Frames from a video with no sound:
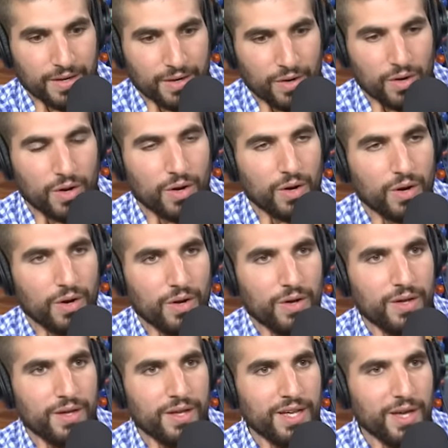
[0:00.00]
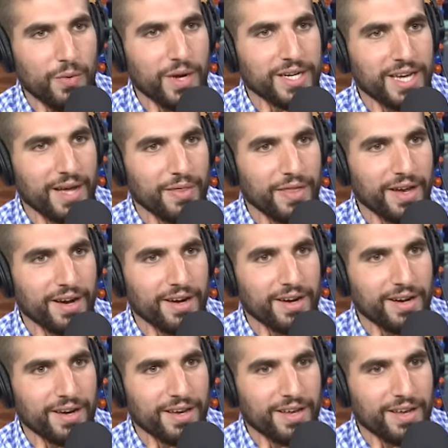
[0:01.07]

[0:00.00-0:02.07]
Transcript: Oh, it went down there?